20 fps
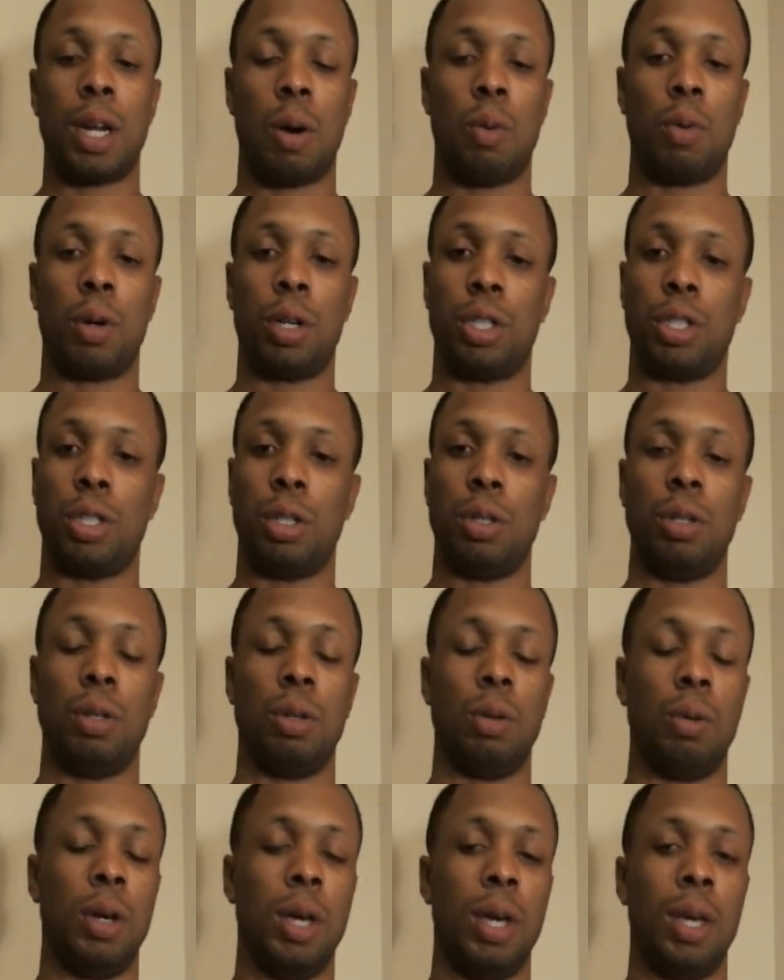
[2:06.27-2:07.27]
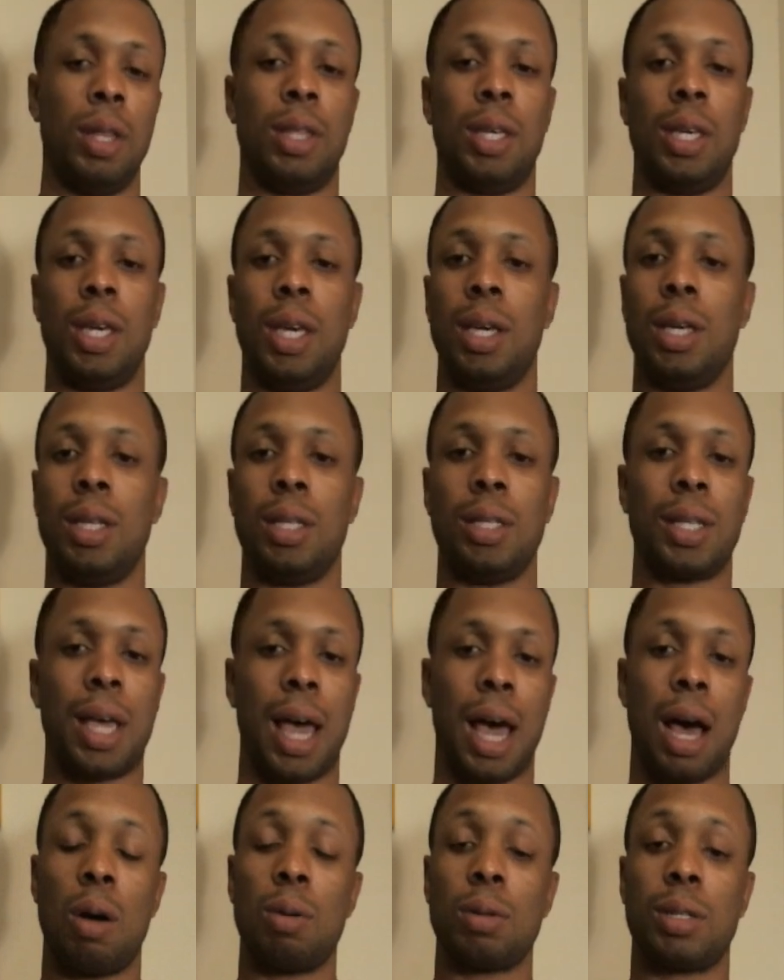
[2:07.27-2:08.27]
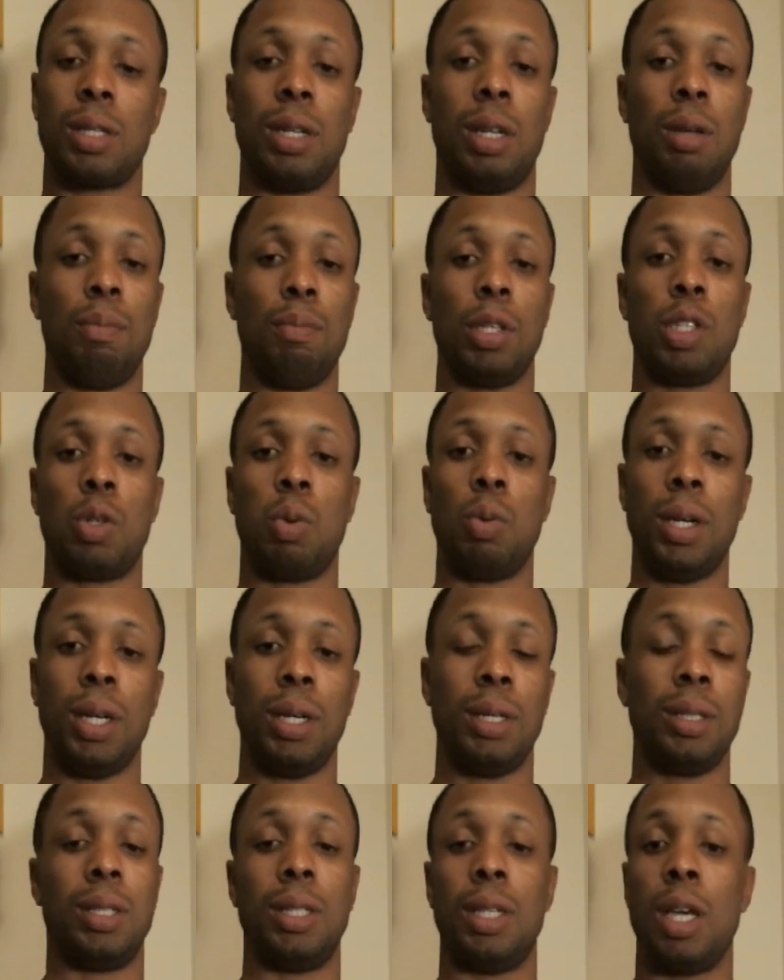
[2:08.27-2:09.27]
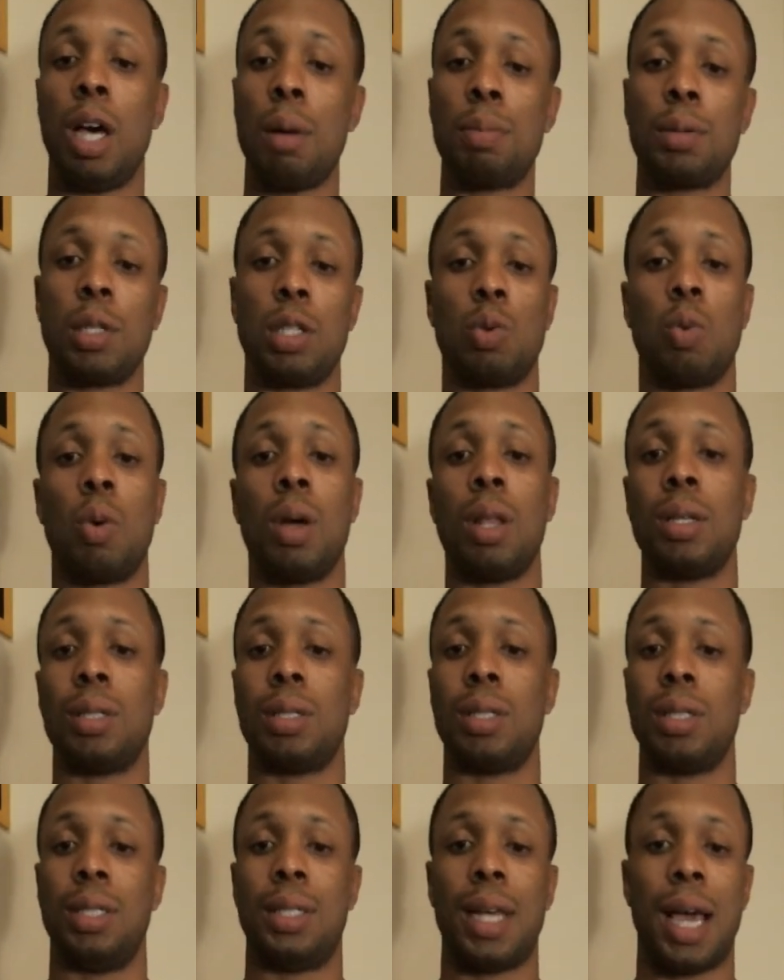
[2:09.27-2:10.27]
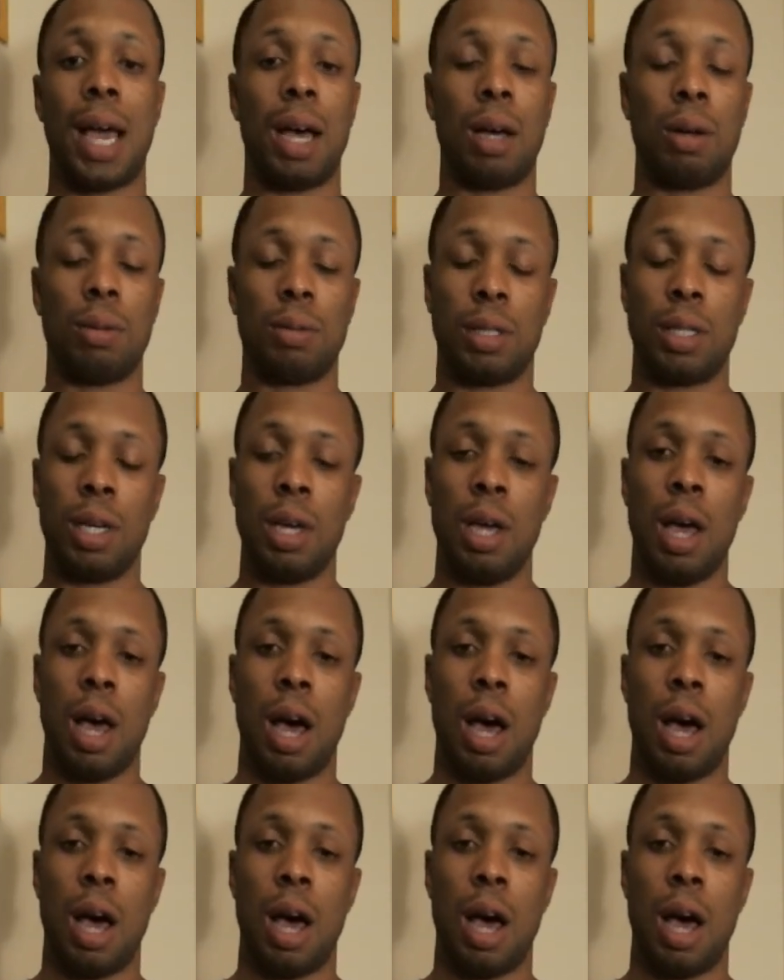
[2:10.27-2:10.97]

I want to show you the ins, outs, and in betweens, the ups as well as the downs.